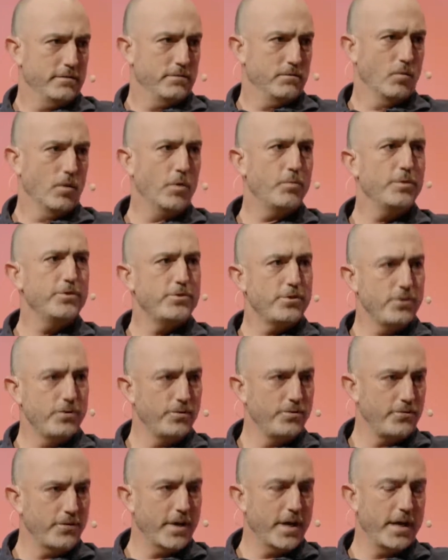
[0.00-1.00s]
what would
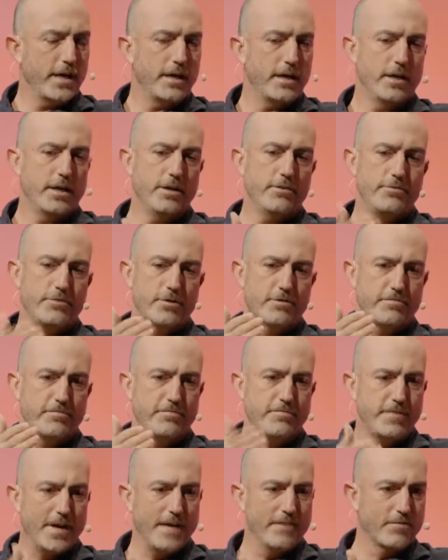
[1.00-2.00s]
you say is your
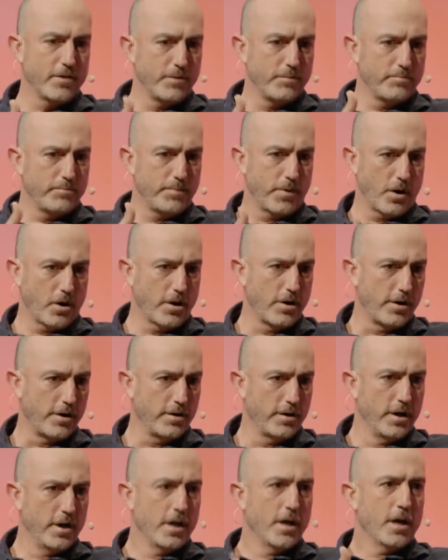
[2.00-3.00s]
favorite part
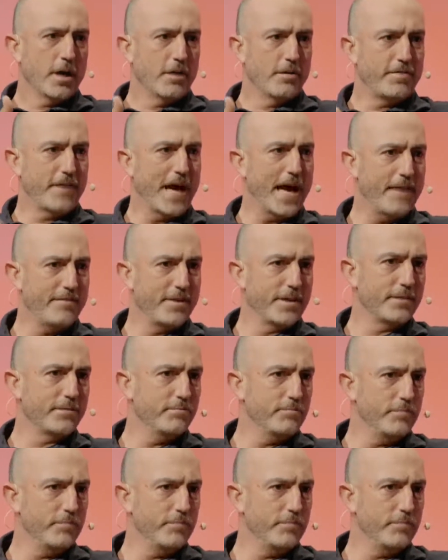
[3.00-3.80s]
of having